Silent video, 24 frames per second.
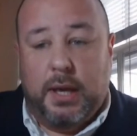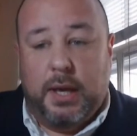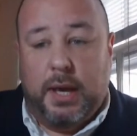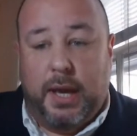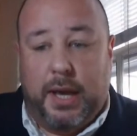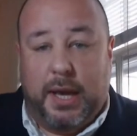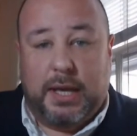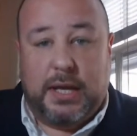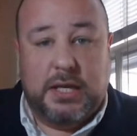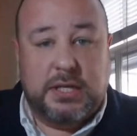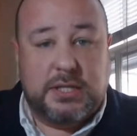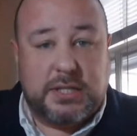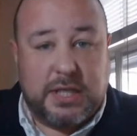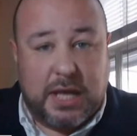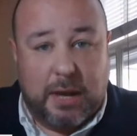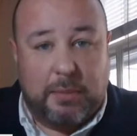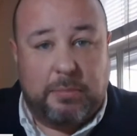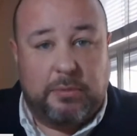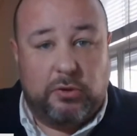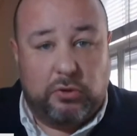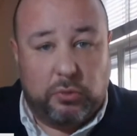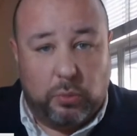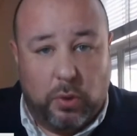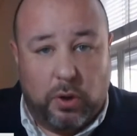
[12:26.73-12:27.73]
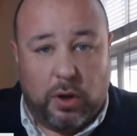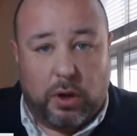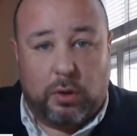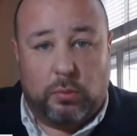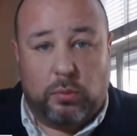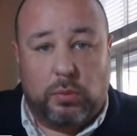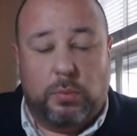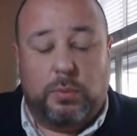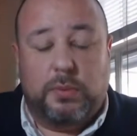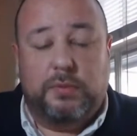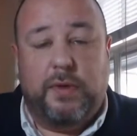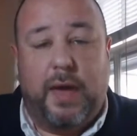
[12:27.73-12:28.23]
And he's kept his word.
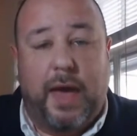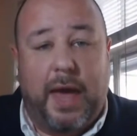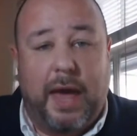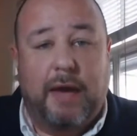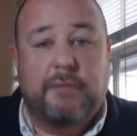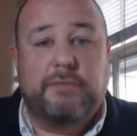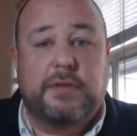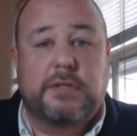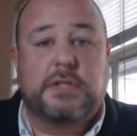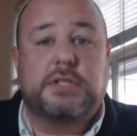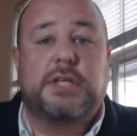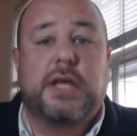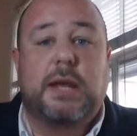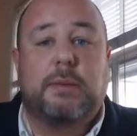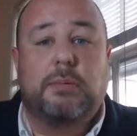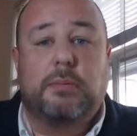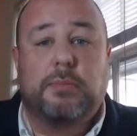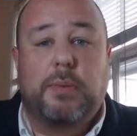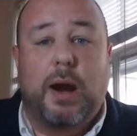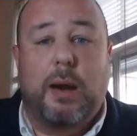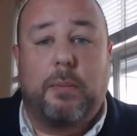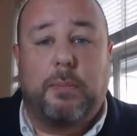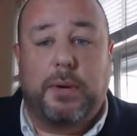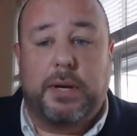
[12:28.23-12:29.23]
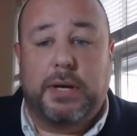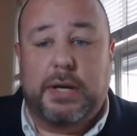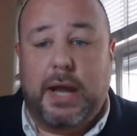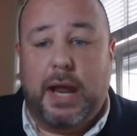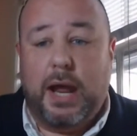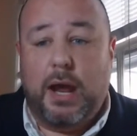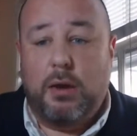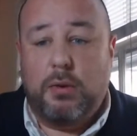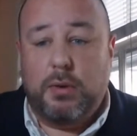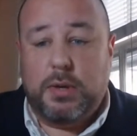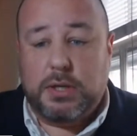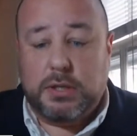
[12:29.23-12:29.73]
What we have on the Tabor property
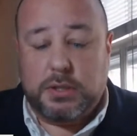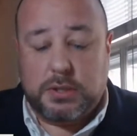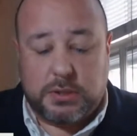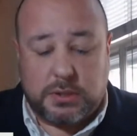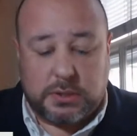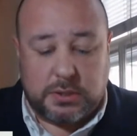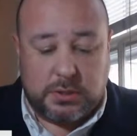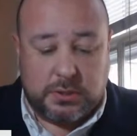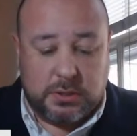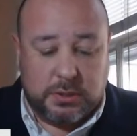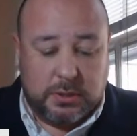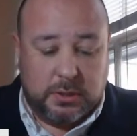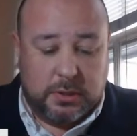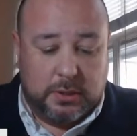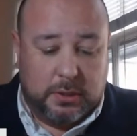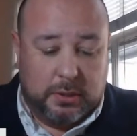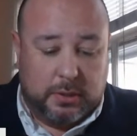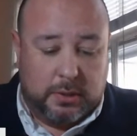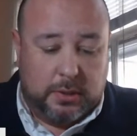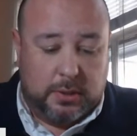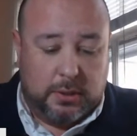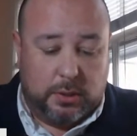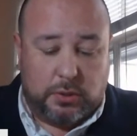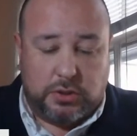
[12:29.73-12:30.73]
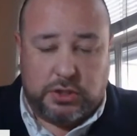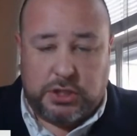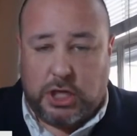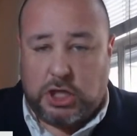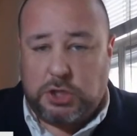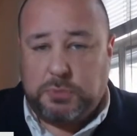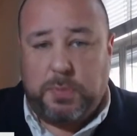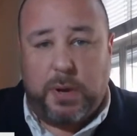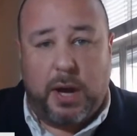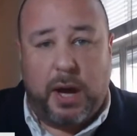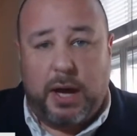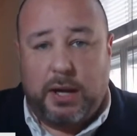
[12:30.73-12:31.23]
now is,
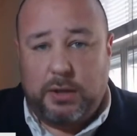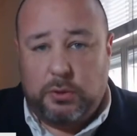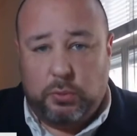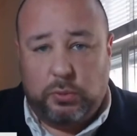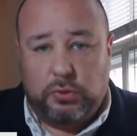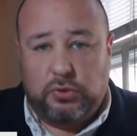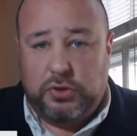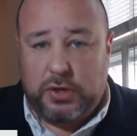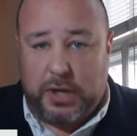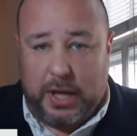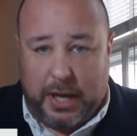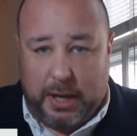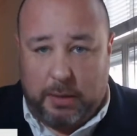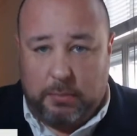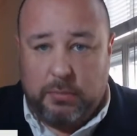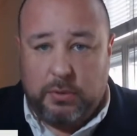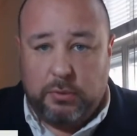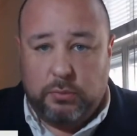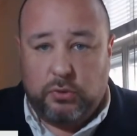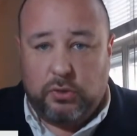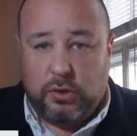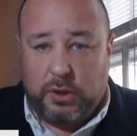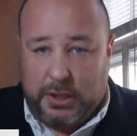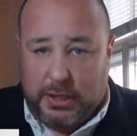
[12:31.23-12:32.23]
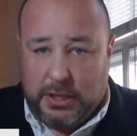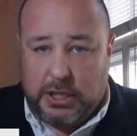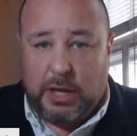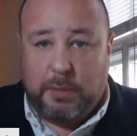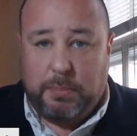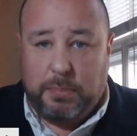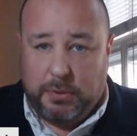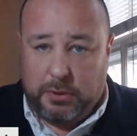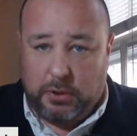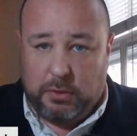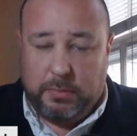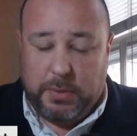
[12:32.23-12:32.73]
Chet's Pond was named. It was cleaned
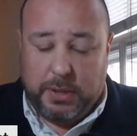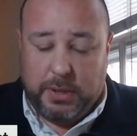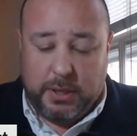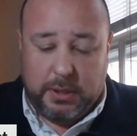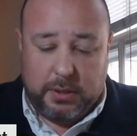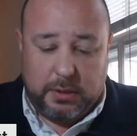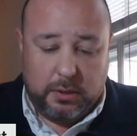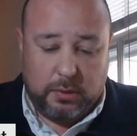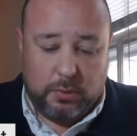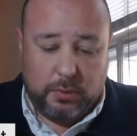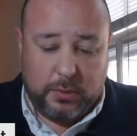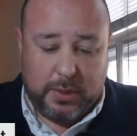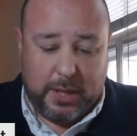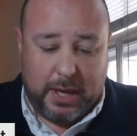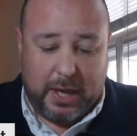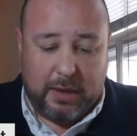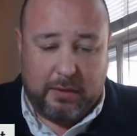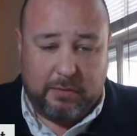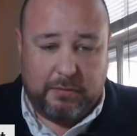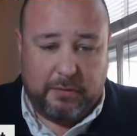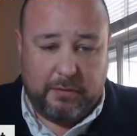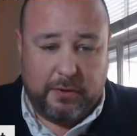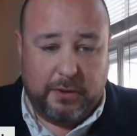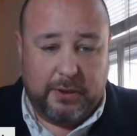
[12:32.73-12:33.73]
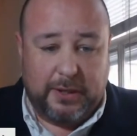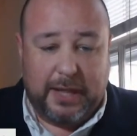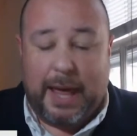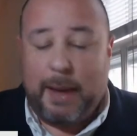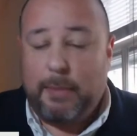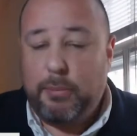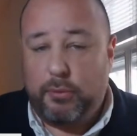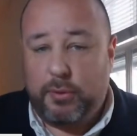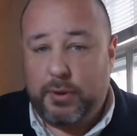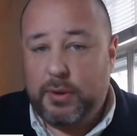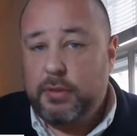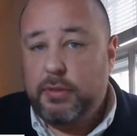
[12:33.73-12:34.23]
up a little bit. We have a
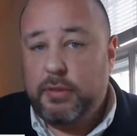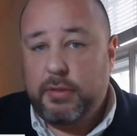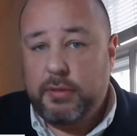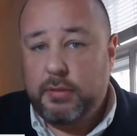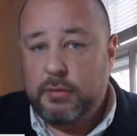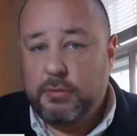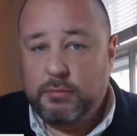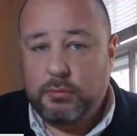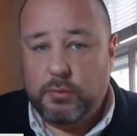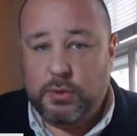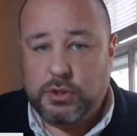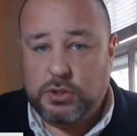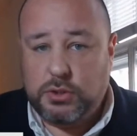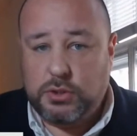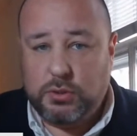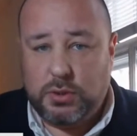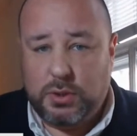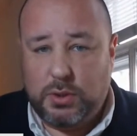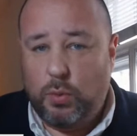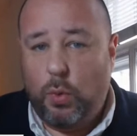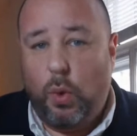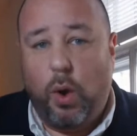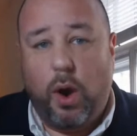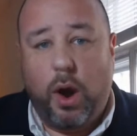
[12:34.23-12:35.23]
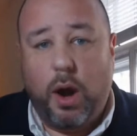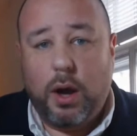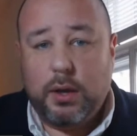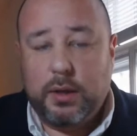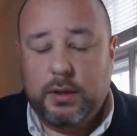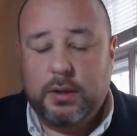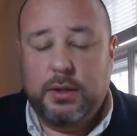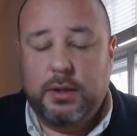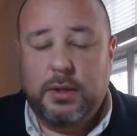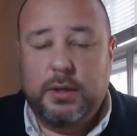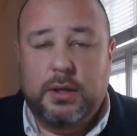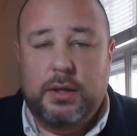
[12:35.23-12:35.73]
labyrinth, which you can
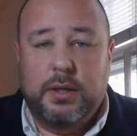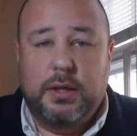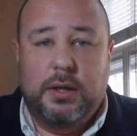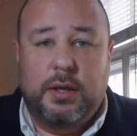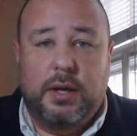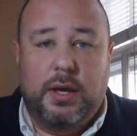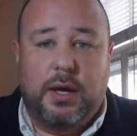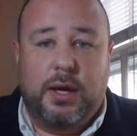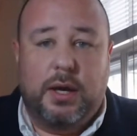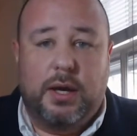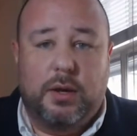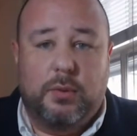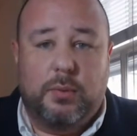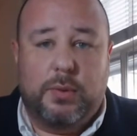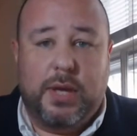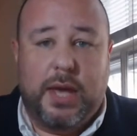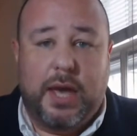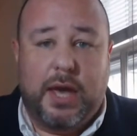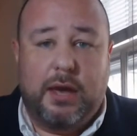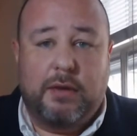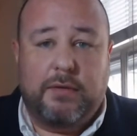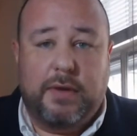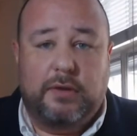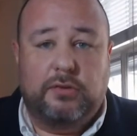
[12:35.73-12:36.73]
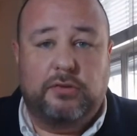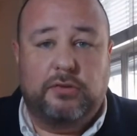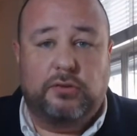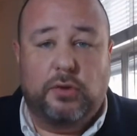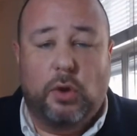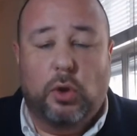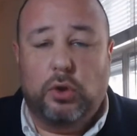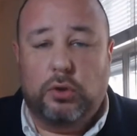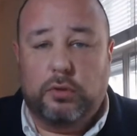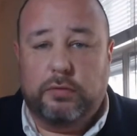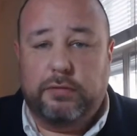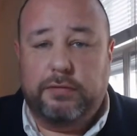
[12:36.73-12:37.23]
walk. We have a
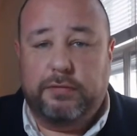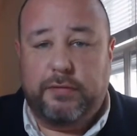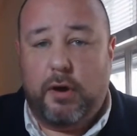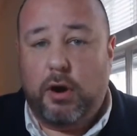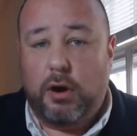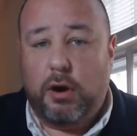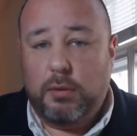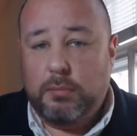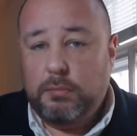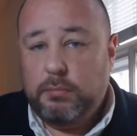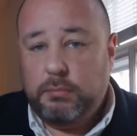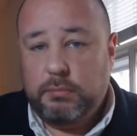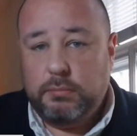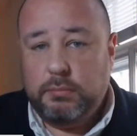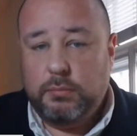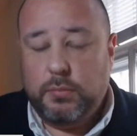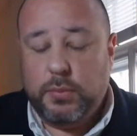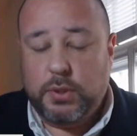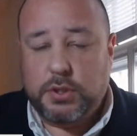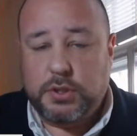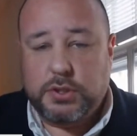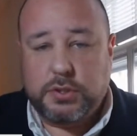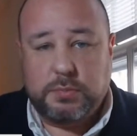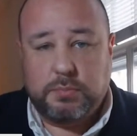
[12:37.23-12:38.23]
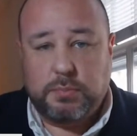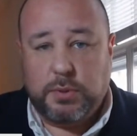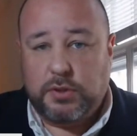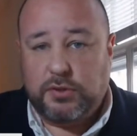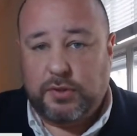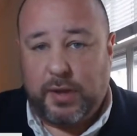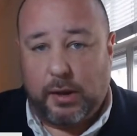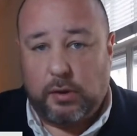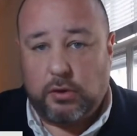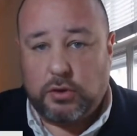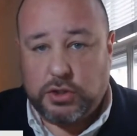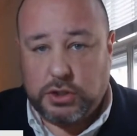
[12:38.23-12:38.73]
solar farm, which brings
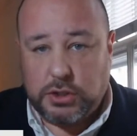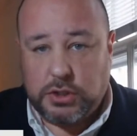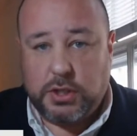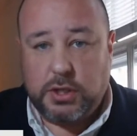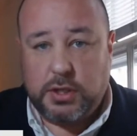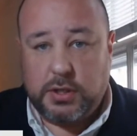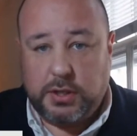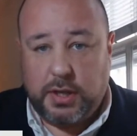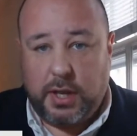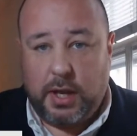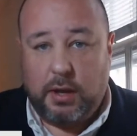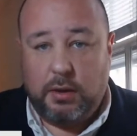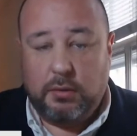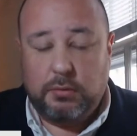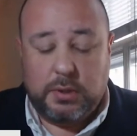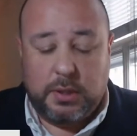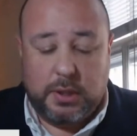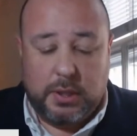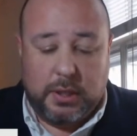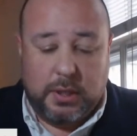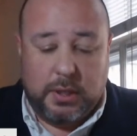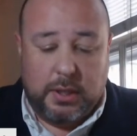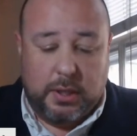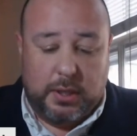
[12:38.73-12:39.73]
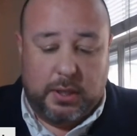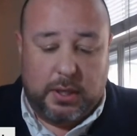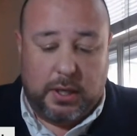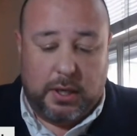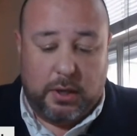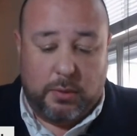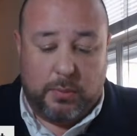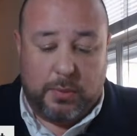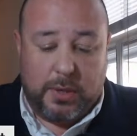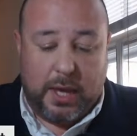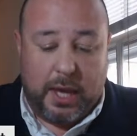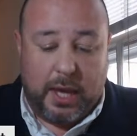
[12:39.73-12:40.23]
energy to the town.
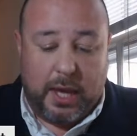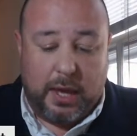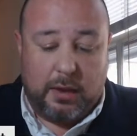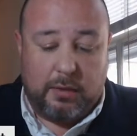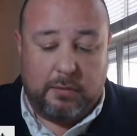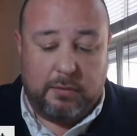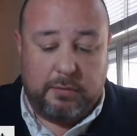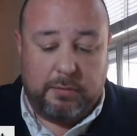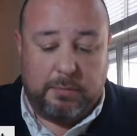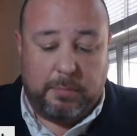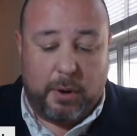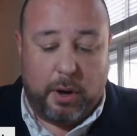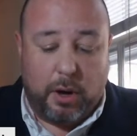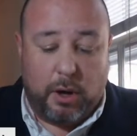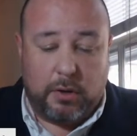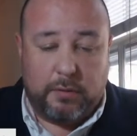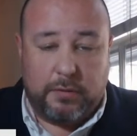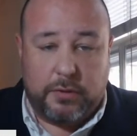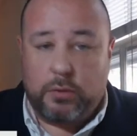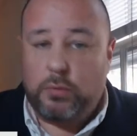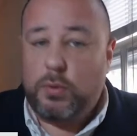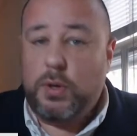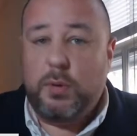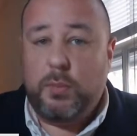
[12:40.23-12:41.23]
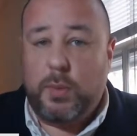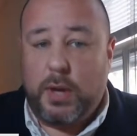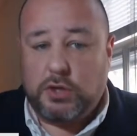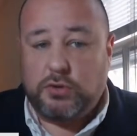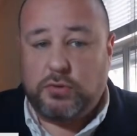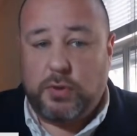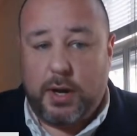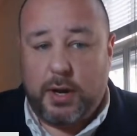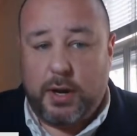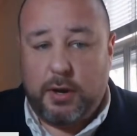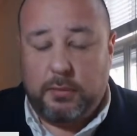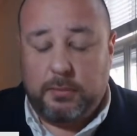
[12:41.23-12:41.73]
We have part of the Greenway
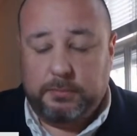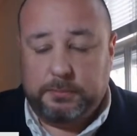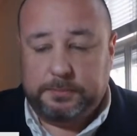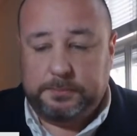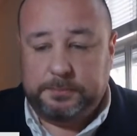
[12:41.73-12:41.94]
Trail.